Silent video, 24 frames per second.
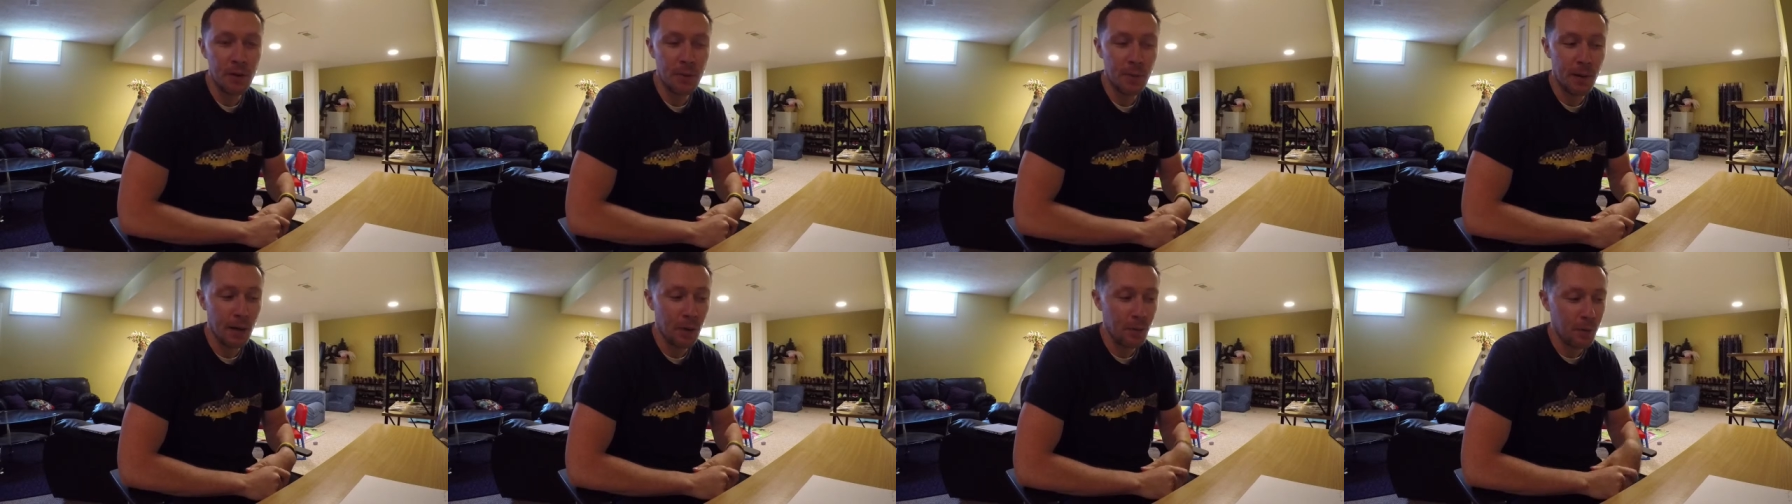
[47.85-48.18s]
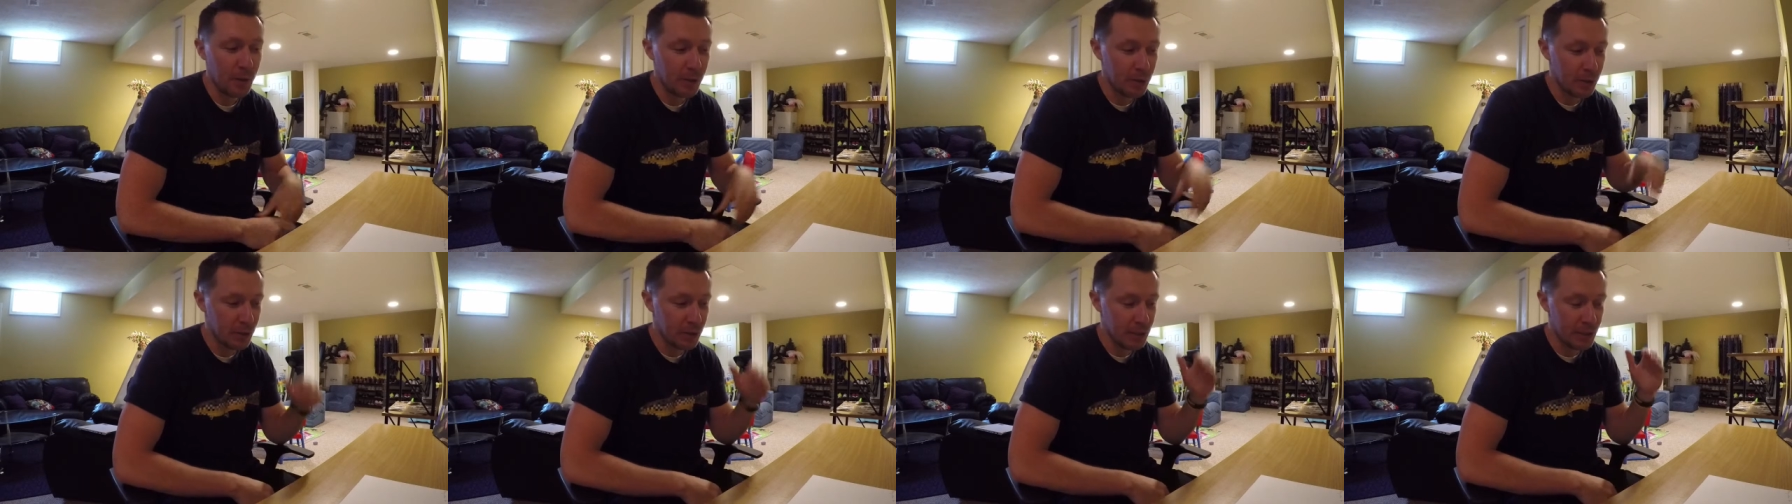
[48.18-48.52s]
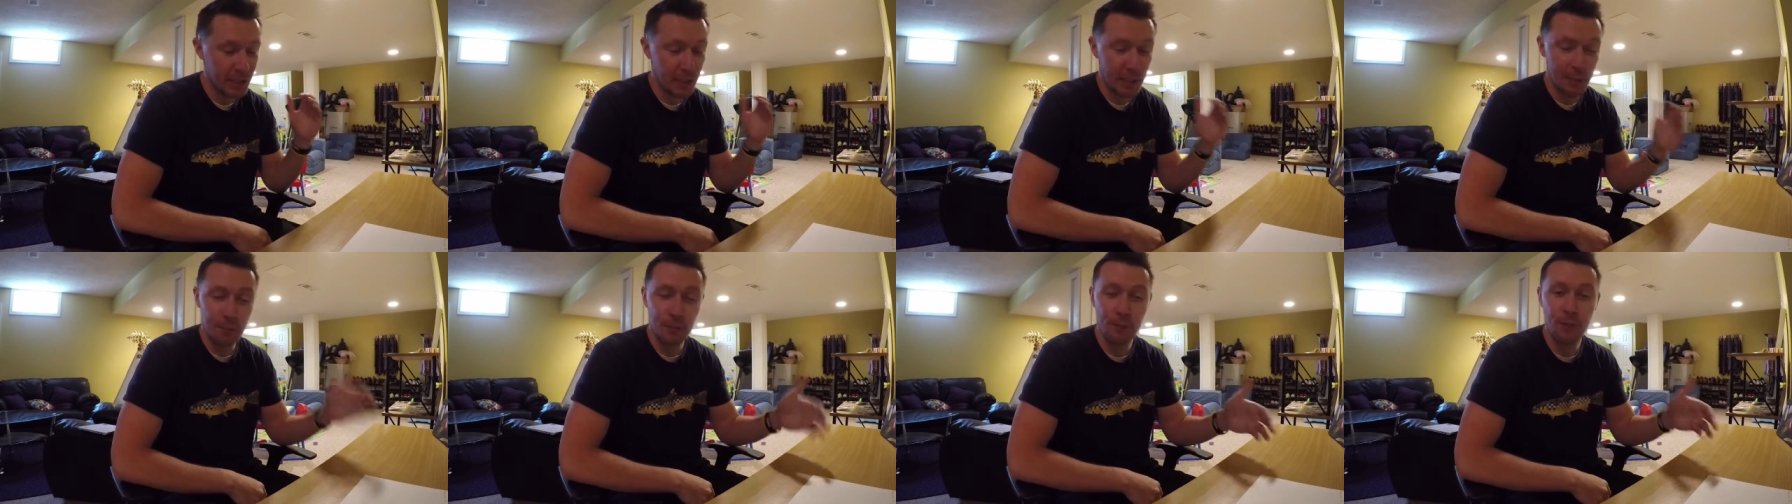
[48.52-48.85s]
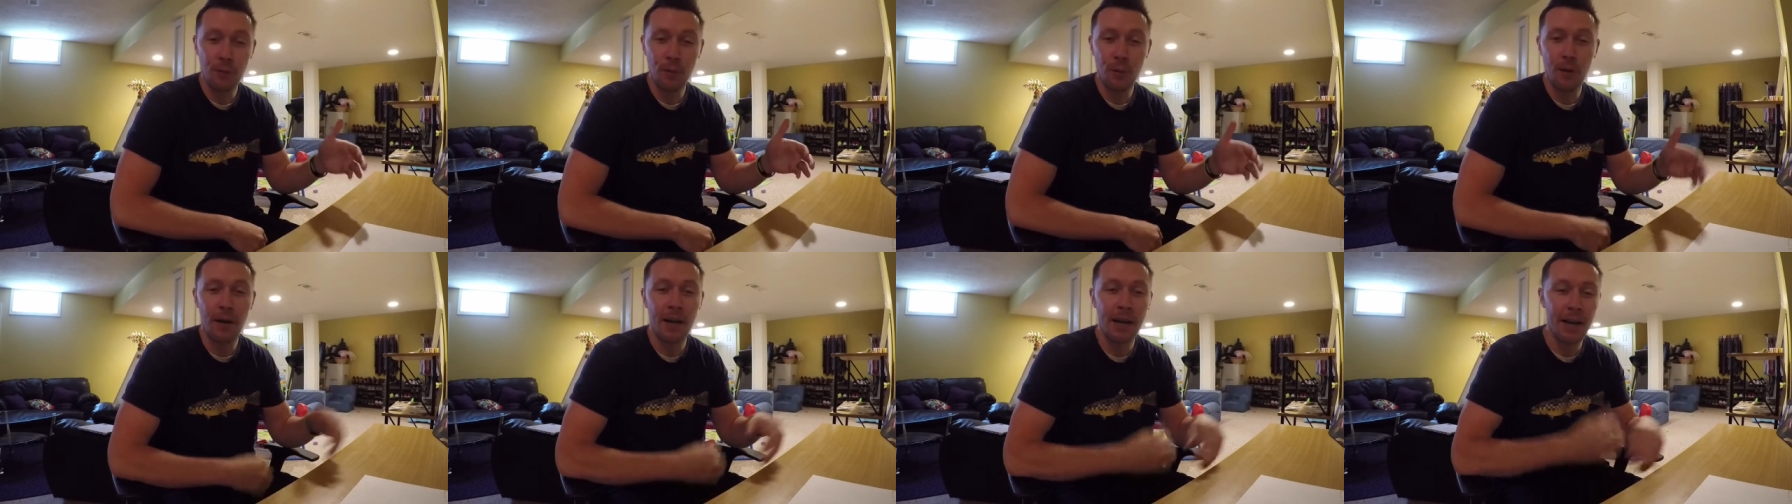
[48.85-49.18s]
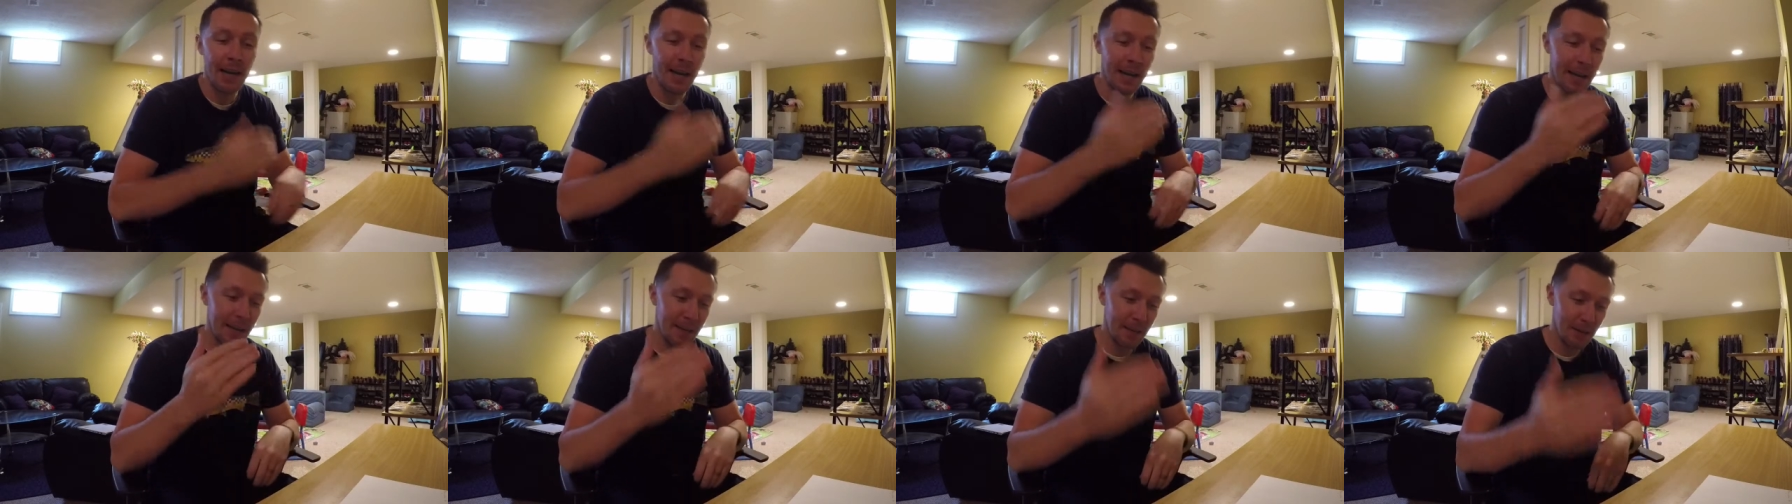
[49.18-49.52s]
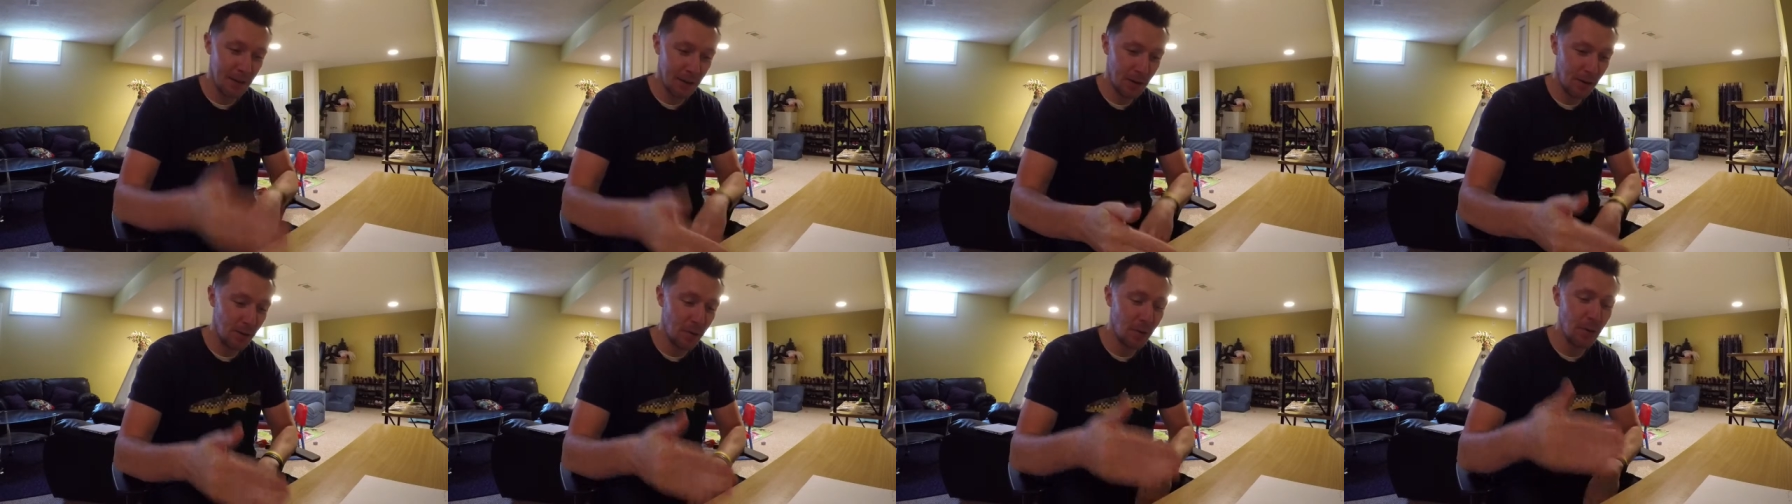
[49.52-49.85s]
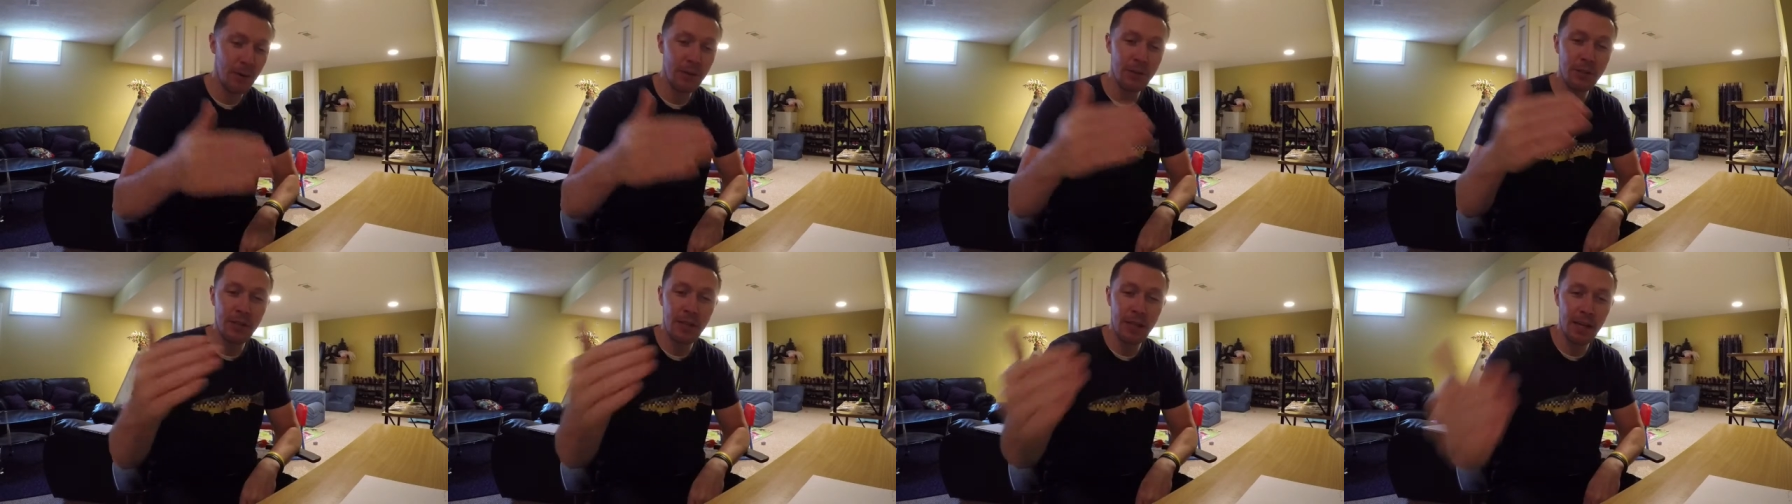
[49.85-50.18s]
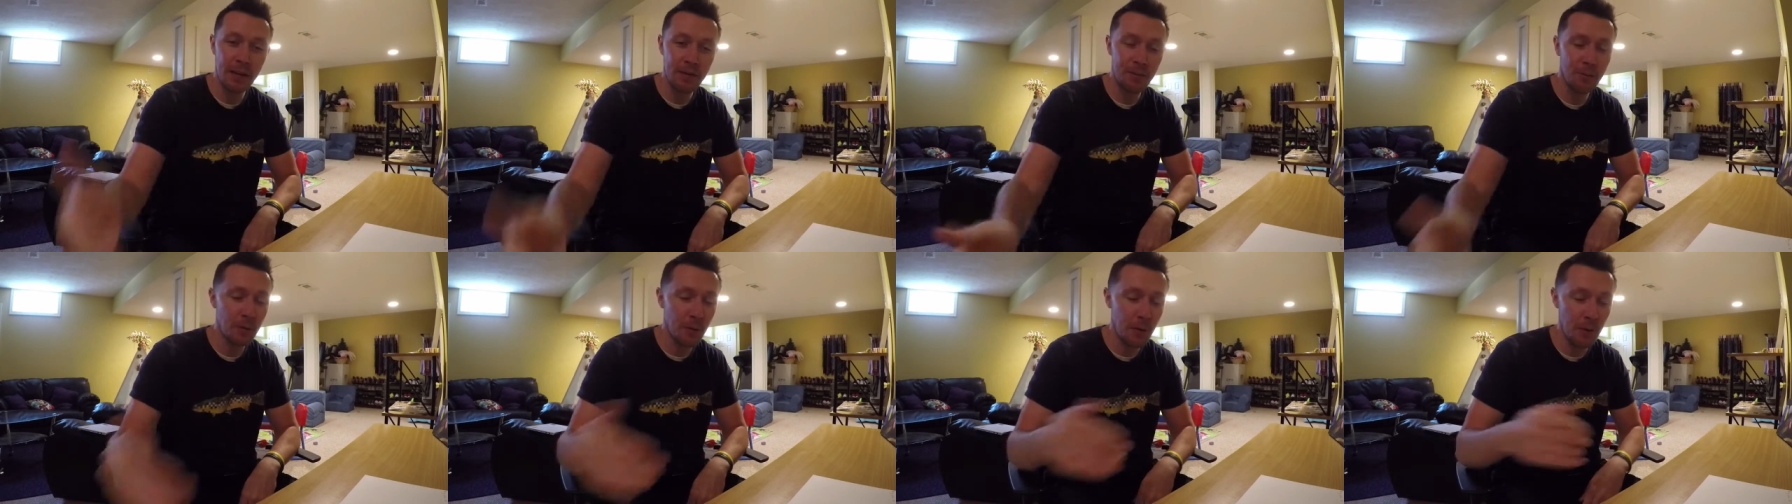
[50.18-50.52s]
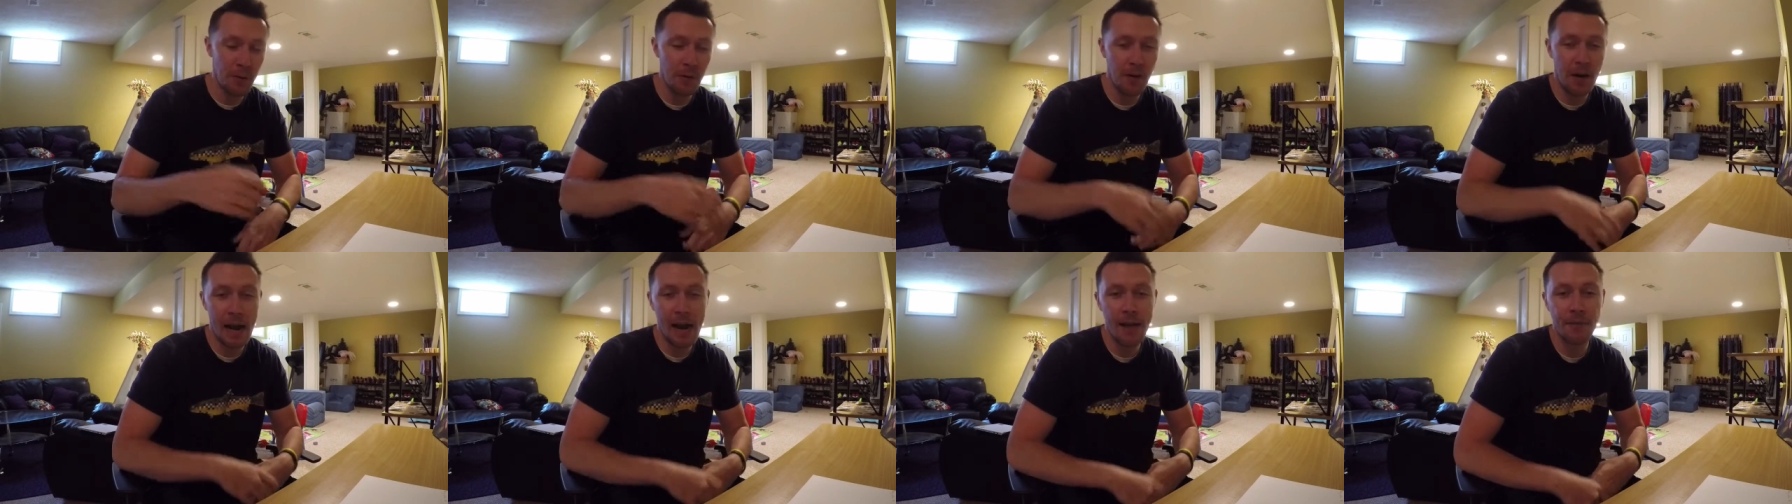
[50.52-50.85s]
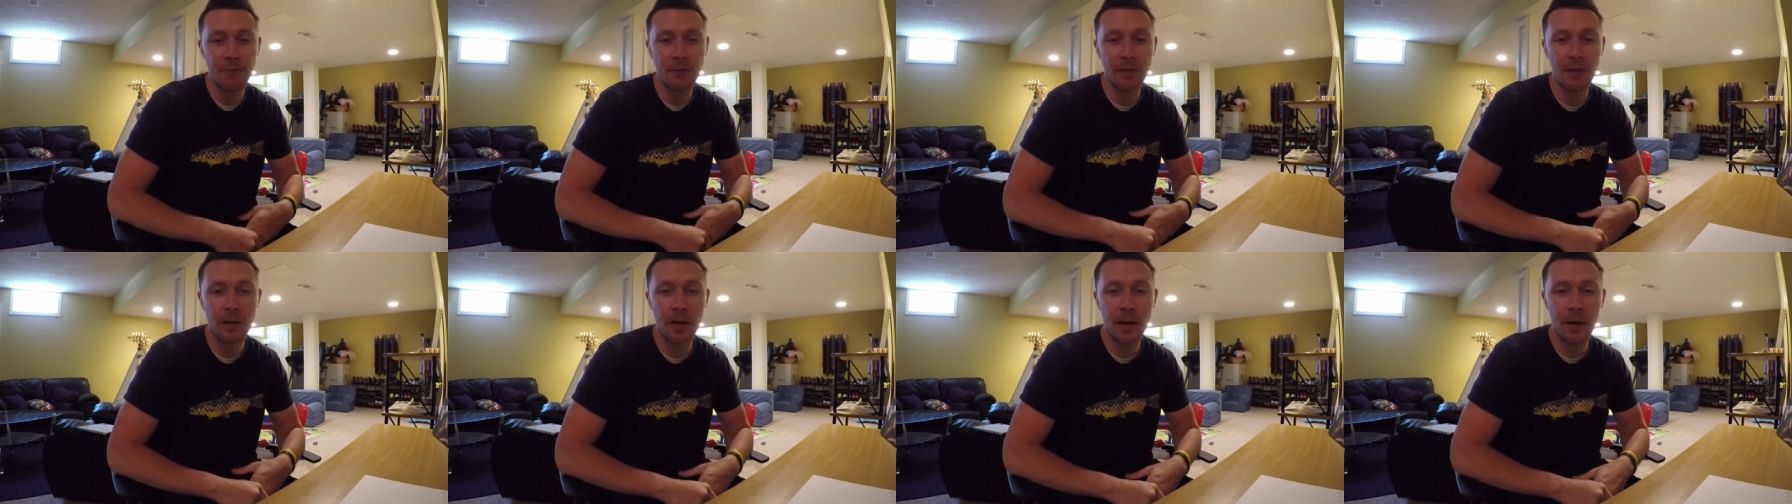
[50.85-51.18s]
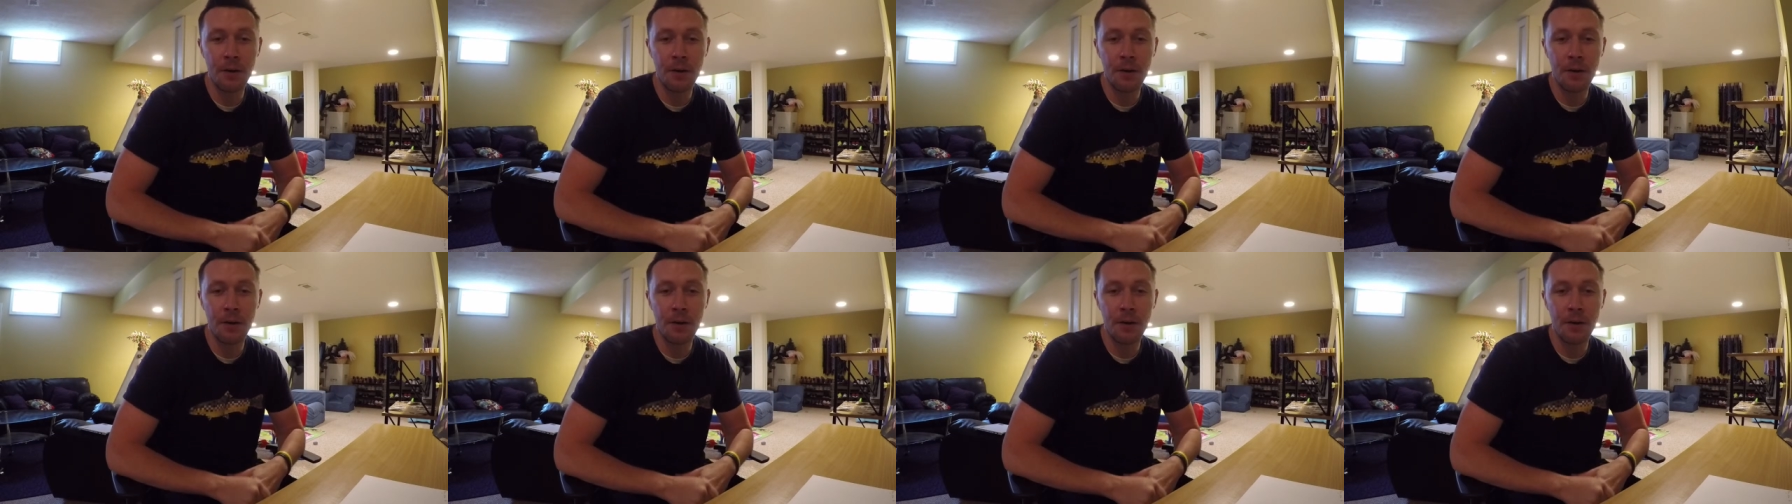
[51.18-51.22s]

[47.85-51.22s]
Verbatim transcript: no matter whether you're seeing it beforehand, on July 4th, or after.